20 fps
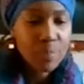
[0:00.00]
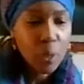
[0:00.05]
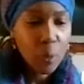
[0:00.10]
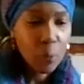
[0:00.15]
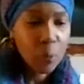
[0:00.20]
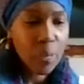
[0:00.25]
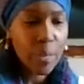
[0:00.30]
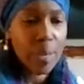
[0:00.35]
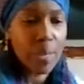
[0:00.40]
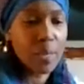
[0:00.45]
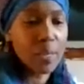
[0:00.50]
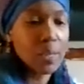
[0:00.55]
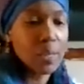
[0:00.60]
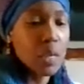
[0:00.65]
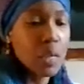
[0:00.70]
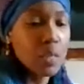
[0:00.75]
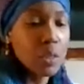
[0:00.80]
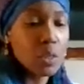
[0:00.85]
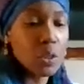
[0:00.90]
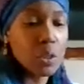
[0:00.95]
Okay,
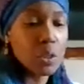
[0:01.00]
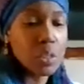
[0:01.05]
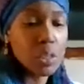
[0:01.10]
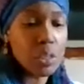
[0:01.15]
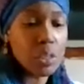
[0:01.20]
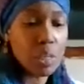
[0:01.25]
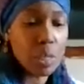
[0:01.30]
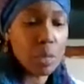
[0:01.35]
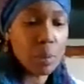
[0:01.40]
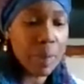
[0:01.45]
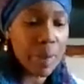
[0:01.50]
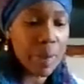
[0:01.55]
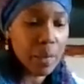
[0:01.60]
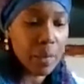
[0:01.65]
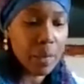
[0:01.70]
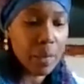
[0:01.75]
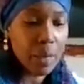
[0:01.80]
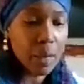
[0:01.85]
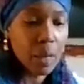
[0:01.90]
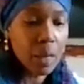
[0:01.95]
so this is an
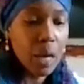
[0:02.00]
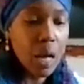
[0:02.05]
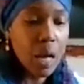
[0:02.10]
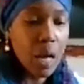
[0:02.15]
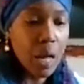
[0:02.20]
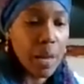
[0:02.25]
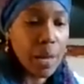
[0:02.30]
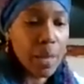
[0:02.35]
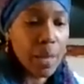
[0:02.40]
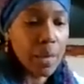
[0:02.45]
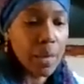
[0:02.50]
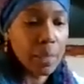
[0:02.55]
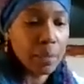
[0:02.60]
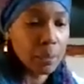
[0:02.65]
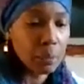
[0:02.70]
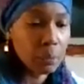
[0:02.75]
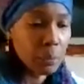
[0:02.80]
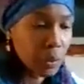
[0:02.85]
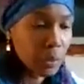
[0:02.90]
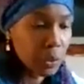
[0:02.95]
Omega,
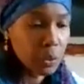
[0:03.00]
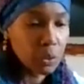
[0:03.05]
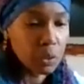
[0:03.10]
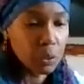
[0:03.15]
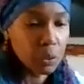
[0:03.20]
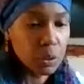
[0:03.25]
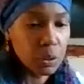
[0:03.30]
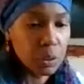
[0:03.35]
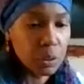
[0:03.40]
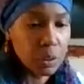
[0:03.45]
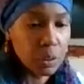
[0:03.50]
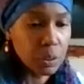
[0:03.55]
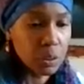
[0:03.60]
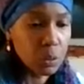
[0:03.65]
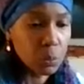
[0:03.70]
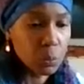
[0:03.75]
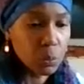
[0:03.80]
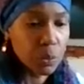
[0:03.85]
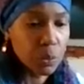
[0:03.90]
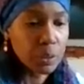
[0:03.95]
and I'm going to use this
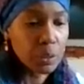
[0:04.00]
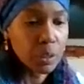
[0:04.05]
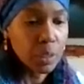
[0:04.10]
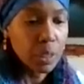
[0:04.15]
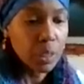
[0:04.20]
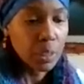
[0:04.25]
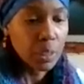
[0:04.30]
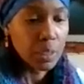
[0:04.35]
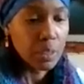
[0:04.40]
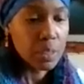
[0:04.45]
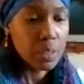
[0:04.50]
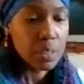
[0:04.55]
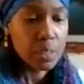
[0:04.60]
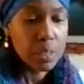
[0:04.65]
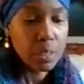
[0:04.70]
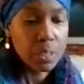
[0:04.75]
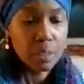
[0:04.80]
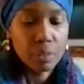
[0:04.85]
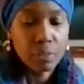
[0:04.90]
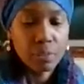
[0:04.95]
one instead